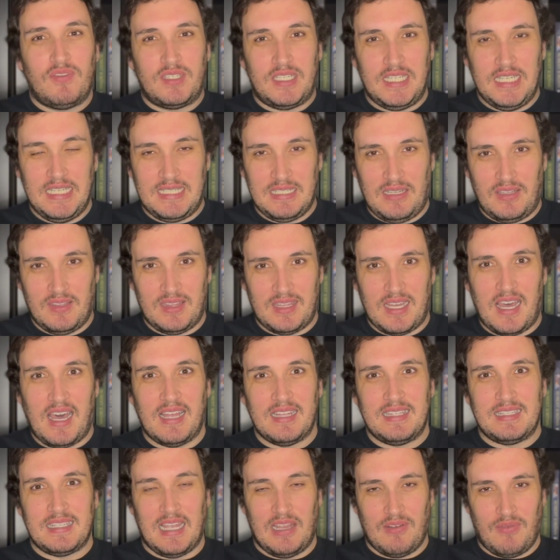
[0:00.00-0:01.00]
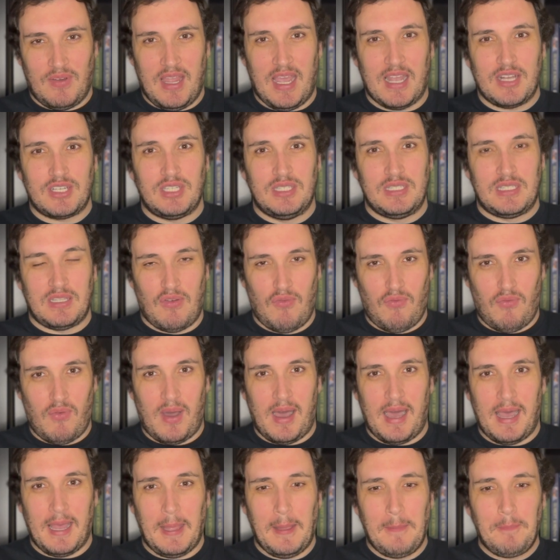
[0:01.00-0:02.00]
detailed thoughts and reactions of
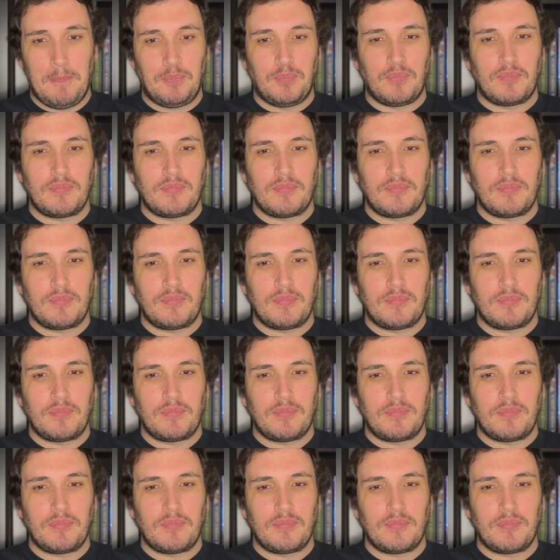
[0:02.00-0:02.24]
why.